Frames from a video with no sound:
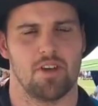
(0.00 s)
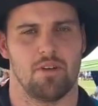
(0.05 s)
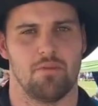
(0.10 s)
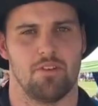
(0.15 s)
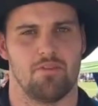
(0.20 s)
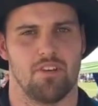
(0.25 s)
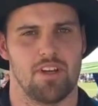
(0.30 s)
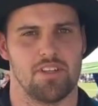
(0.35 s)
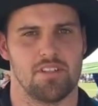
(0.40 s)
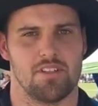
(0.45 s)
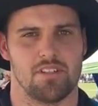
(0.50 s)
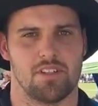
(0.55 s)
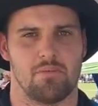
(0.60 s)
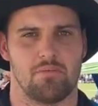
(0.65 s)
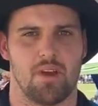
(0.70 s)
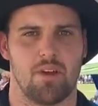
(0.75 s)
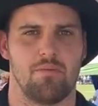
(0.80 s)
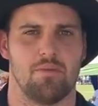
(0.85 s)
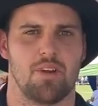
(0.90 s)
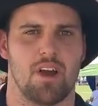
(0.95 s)
common reasons that
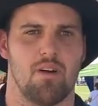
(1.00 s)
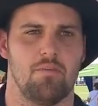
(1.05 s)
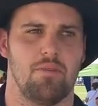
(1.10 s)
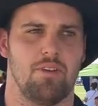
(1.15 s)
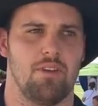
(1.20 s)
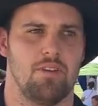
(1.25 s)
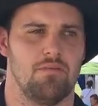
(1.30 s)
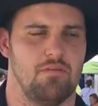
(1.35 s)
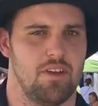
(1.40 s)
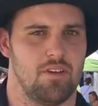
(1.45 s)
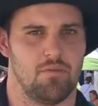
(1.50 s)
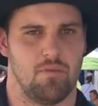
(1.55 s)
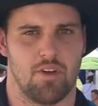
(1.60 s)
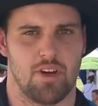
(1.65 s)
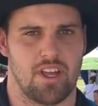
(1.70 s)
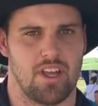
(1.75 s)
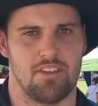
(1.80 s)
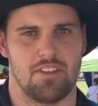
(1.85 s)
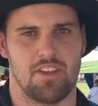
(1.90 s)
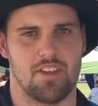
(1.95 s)
people come and, and
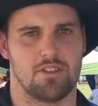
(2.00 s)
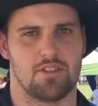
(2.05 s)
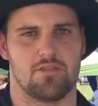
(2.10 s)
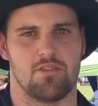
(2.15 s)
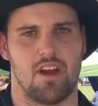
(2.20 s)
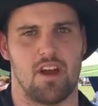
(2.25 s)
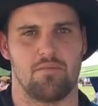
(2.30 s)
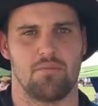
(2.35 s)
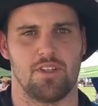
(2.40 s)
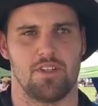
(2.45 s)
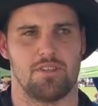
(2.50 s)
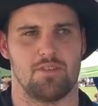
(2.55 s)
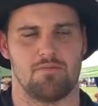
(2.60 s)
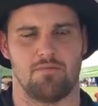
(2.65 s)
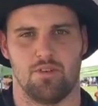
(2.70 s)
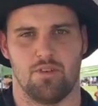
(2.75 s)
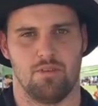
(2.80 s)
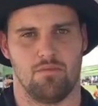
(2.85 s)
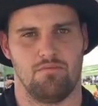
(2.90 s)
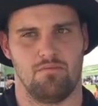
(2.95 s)
want to get things strapped is,
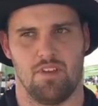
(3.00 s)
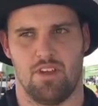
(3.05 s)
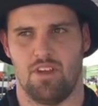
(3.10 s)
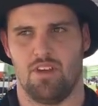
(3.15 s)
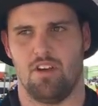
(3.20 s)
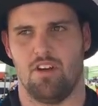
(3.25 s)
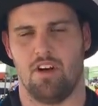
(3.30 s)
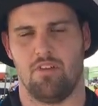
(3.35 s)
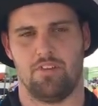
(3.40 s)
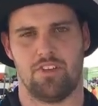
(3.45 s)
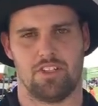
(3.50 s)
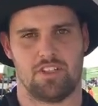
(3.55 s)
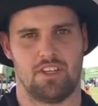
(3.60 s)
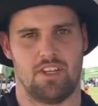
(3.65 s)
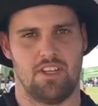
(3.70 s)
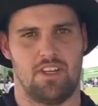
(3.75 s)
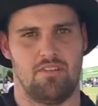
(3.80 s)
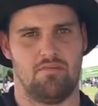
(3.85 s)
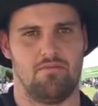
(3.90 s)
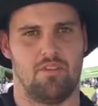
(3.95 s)
well,
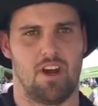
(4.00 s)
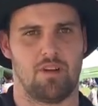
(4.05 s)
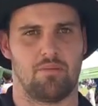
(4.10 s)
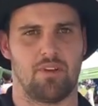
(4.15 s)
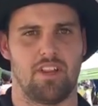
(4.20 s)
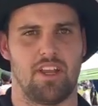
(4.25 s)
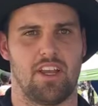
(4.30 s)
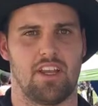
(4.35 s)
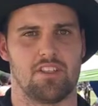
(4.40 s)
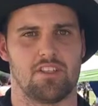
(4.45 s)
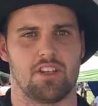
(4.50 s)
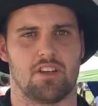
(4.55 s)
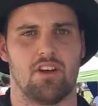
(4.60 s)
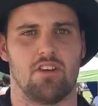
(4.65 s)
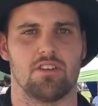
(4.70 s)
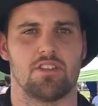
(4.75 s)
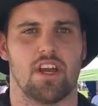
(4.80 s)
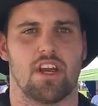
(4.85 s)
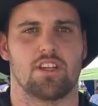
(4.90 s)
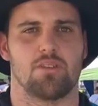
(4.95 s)
obviously rugby league is a
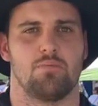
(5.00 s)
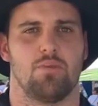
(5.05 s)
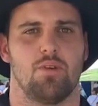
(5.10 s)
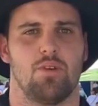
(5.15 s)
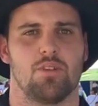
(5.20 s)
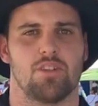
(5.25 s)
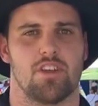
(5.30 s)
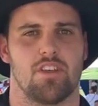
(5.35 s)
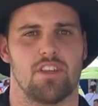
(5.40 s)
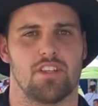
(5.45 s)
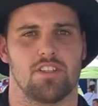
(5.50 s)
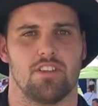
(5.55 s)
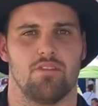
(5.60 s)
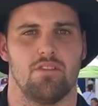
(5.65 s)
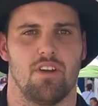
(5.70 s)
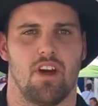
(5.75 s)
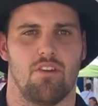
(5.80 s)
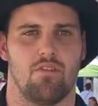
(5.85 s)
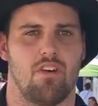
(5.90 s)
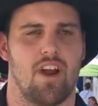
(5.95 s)
contact sport, so there's a,
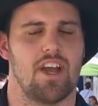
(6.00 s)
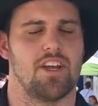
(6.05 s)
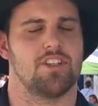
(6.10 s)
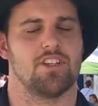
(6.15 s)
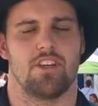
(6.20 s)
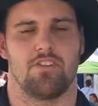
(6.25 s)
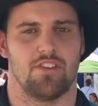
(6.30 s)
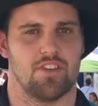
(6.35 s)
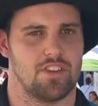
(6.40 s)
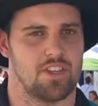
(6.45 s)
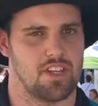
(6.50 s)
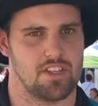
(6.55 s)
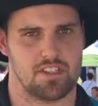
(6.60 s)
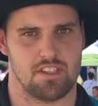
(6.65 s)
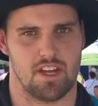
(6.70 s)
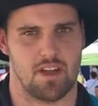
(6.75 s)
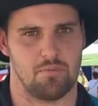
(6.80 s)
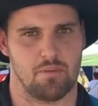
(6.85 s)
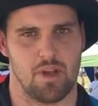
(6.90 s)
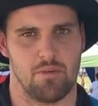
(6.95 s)
a range of different things
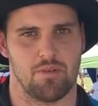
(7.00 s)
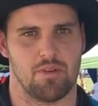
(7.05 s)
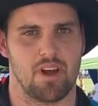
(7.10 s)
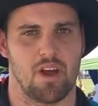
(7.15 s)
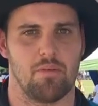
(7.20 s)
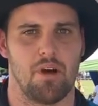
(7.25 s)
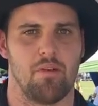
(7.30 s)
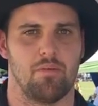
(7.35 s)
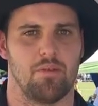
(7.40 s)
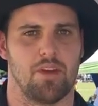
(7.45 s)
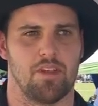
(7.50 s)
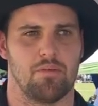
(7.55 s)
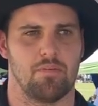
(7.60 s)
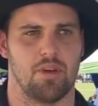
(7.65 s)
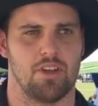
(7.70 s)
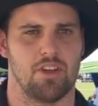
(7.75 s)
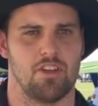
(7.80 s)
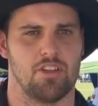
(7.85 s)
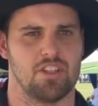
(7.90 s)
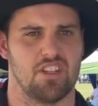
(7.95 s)
that people come up with,
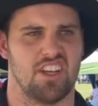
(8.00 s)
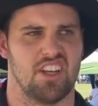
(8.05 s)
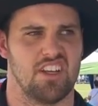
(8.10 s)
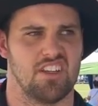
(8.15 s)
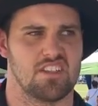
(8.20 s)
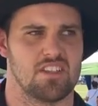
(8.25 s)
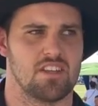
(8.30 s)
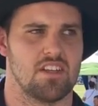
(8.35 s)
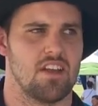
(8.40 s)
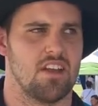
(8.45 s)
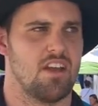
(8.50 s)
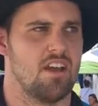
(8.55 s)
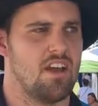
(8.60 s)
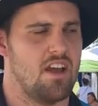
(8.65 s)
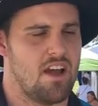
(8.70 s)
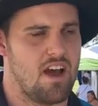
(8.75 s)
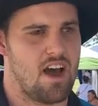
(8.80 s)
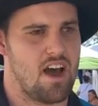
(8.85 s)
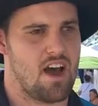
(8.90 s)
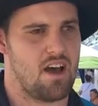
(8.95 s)
but usually it's
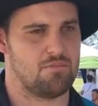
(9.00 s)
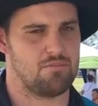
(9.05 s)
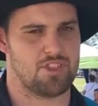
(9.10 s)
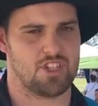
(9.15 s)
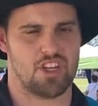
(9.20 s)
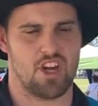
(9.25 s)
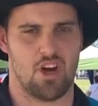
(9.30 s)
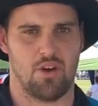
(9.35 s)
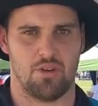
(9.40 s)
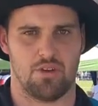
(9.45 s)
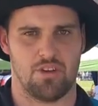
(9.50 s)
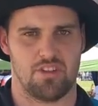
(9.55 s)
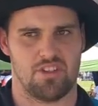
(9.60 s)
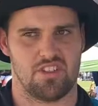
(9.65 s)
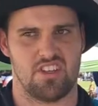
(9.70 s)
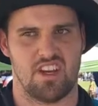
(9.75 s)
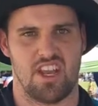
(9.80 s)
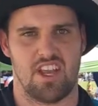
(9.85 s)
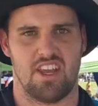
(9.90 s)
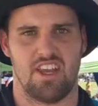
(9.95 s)
um,
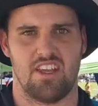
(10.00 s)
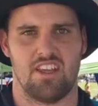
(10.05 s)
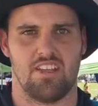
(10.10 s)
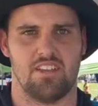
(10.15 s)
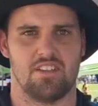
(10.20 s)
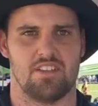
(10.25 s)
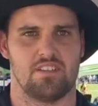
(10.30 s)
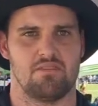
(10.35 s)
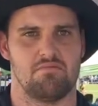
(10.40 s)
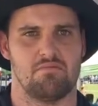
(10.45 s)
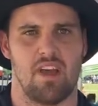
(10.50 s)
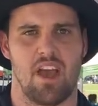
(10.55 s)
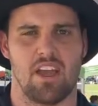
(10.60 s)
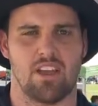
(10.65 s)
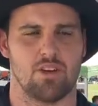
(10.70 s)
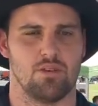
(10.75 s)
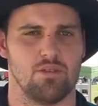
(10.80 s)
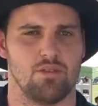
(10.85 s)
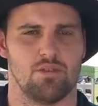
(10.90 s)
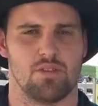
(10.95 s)
shoulders, knees,
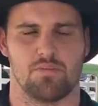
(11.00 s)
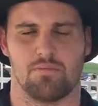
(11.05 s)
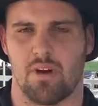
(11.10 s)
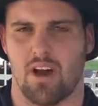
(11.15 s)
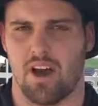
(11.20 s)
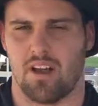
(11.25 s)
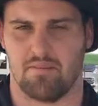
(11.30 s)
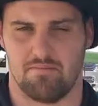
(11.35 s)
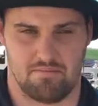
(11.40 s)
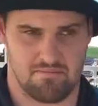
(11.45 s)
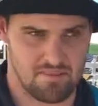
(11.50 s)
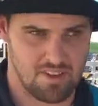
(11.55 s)
ankles, but